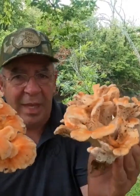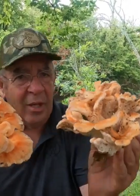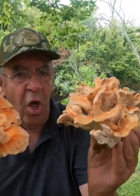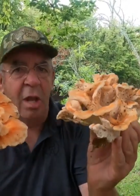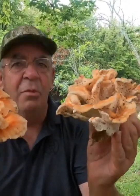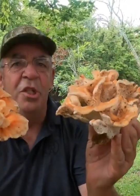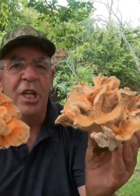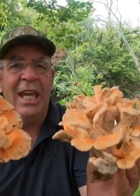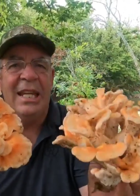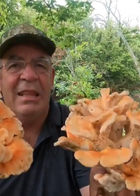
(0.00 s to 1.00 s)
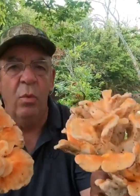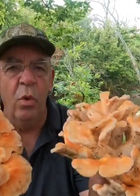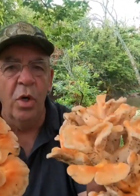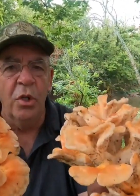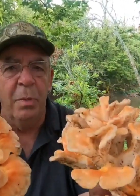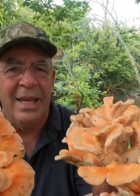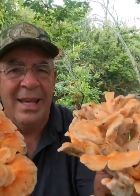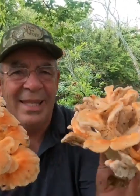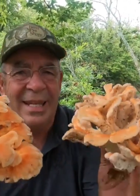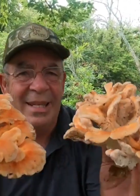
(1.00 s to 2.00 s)
They call them chicken of the woods
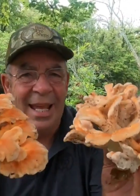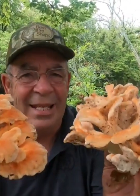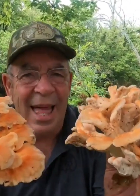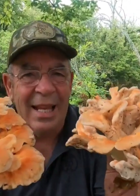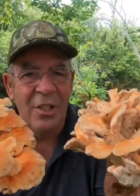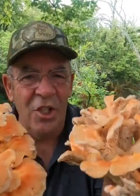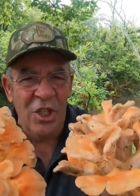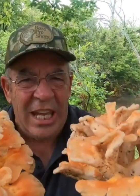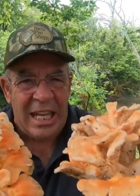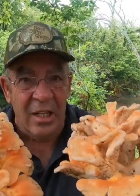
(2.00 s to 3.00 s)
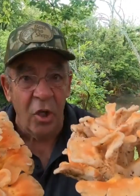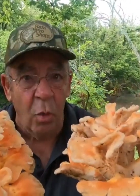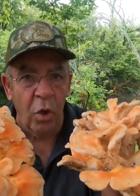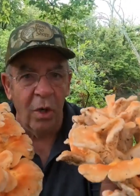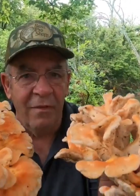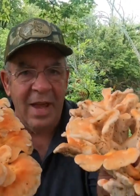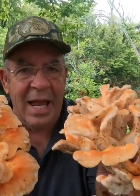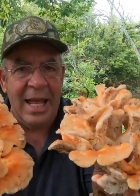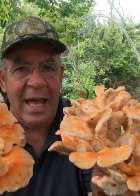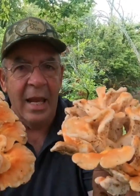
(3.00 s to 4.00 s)
because they taste like chicken. So we're going to
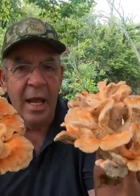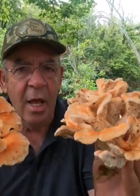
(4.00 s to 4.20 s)
find out